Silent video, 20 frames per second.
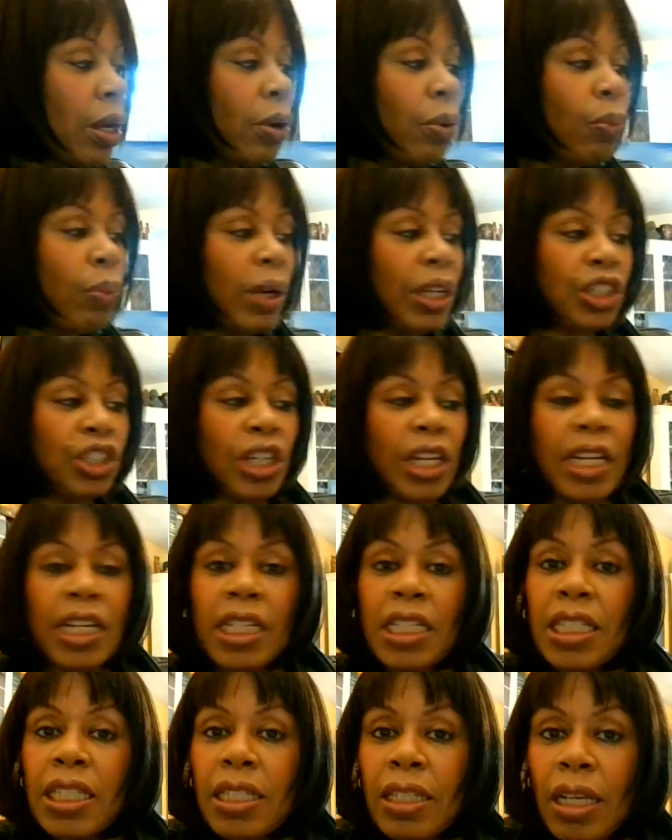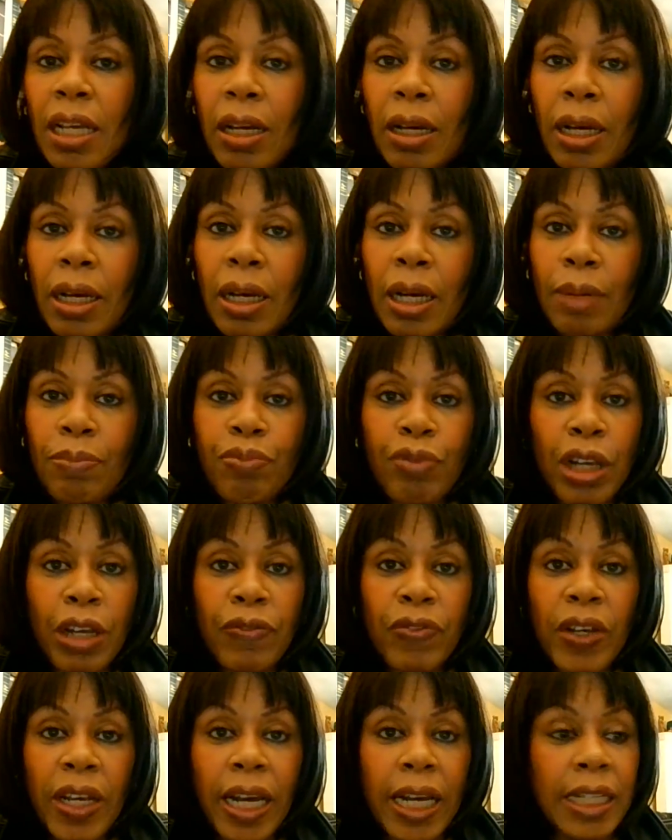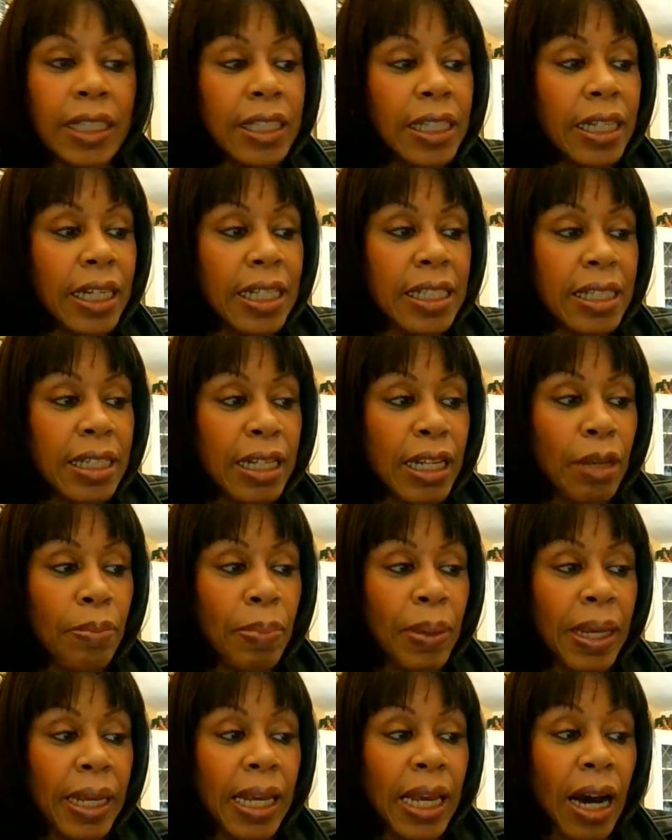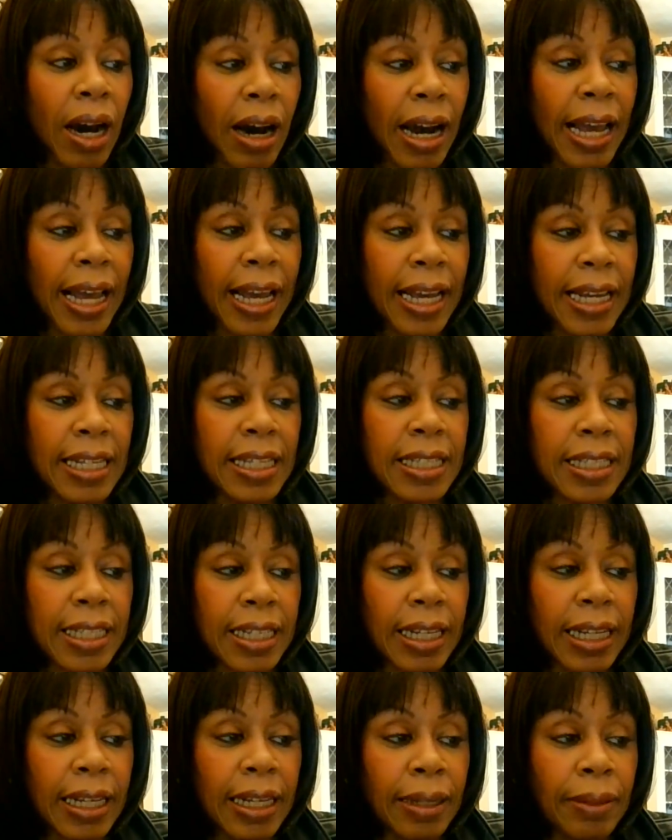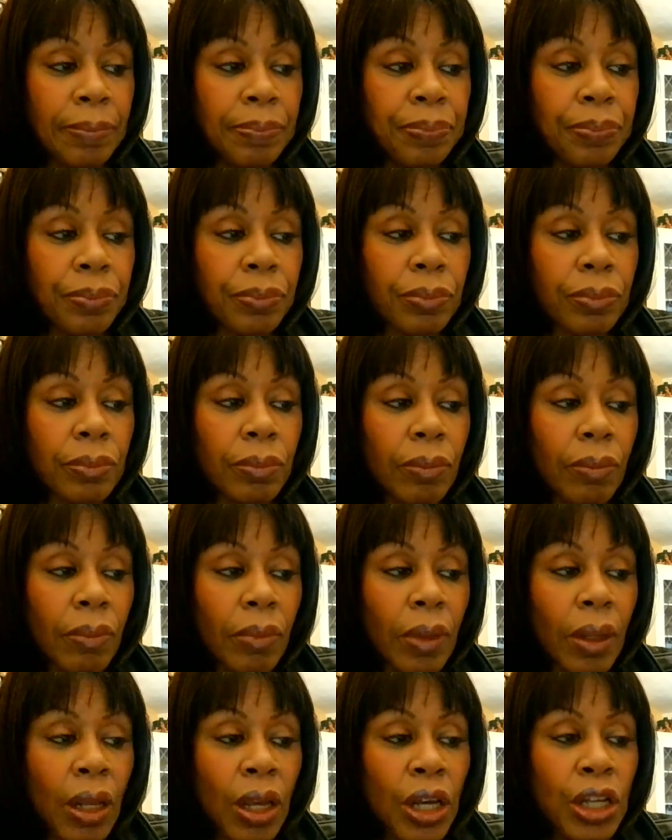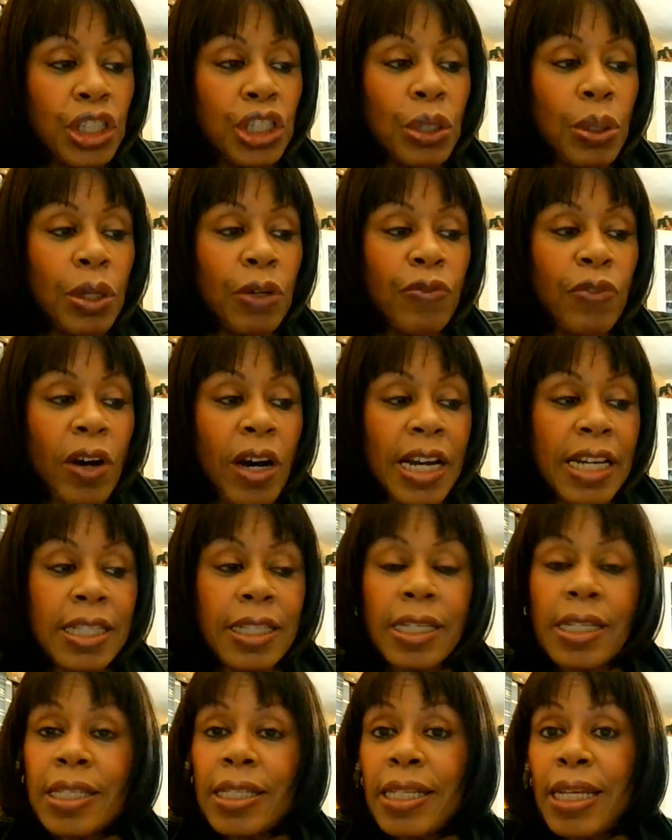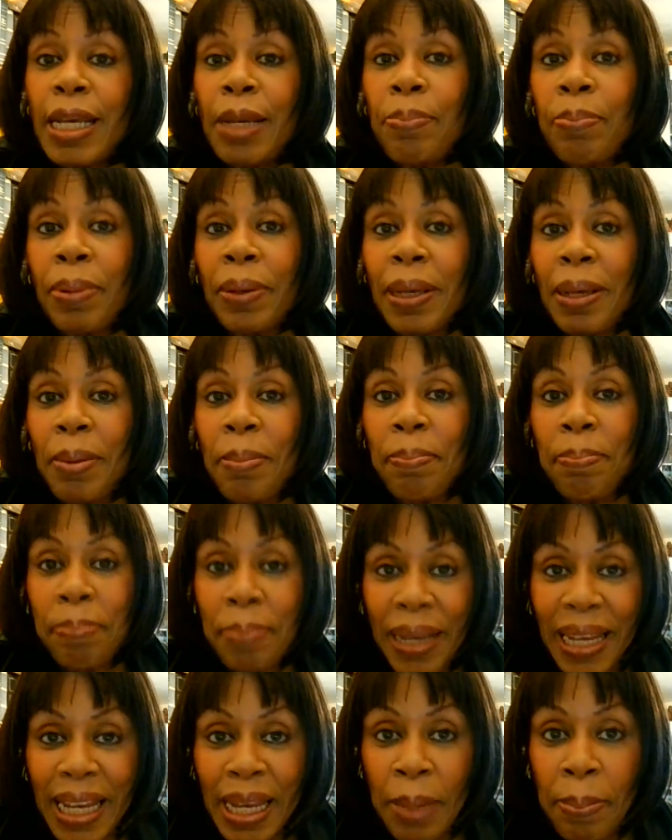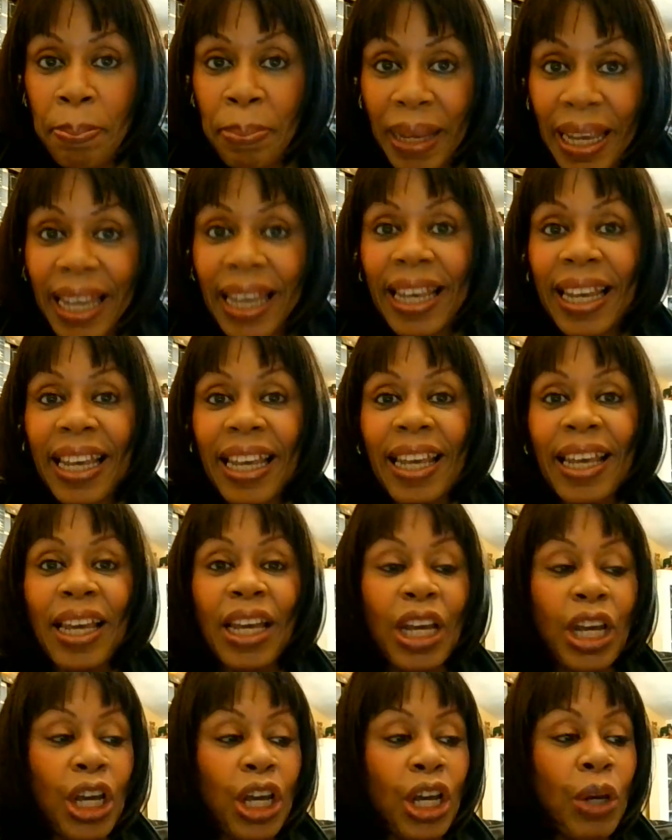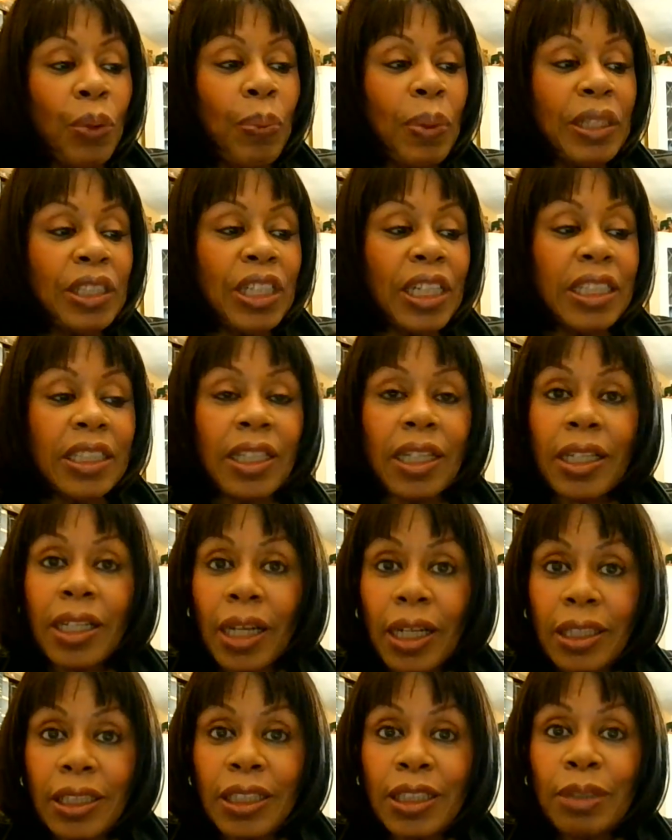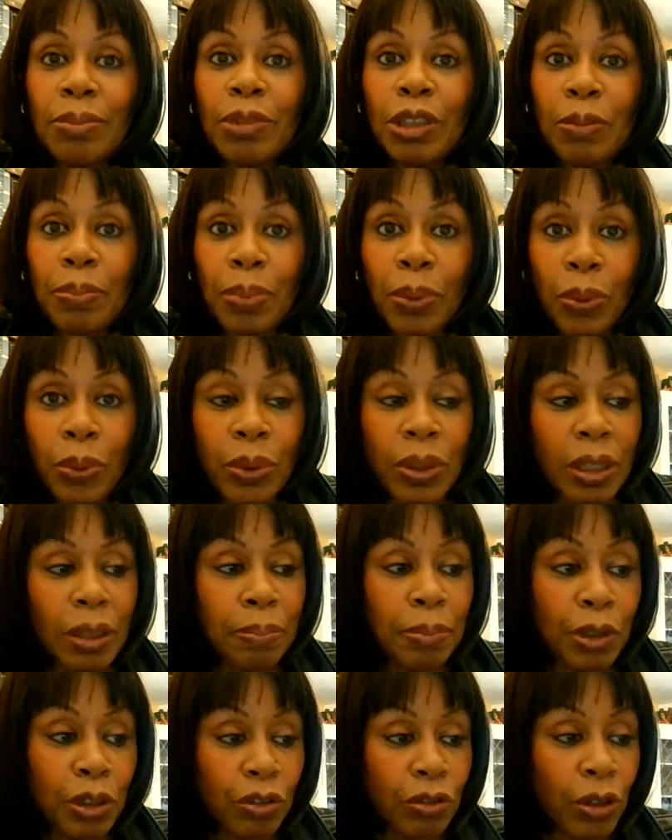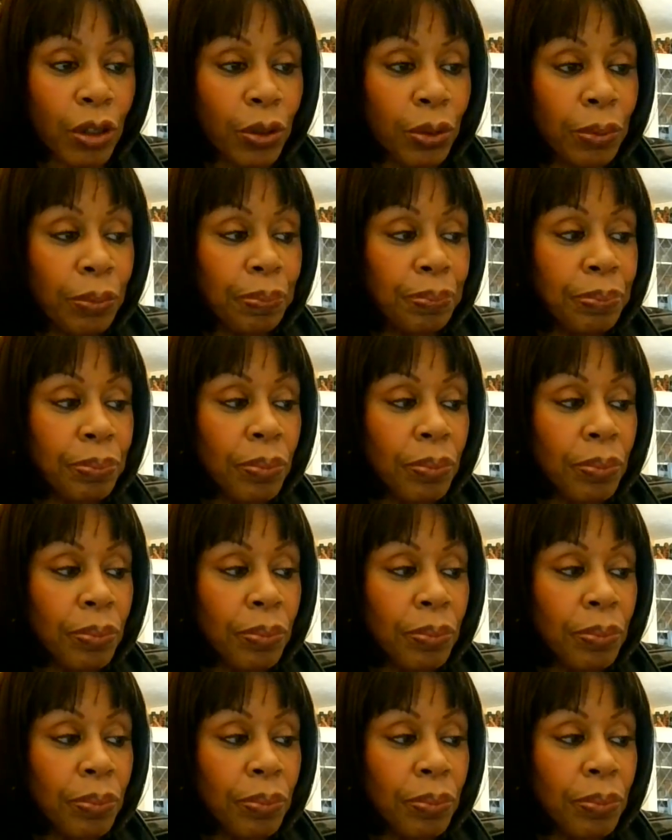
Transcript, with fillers: which is abbreviated as D P I A C, to advise the C B P, which is the Customs Border Patrol,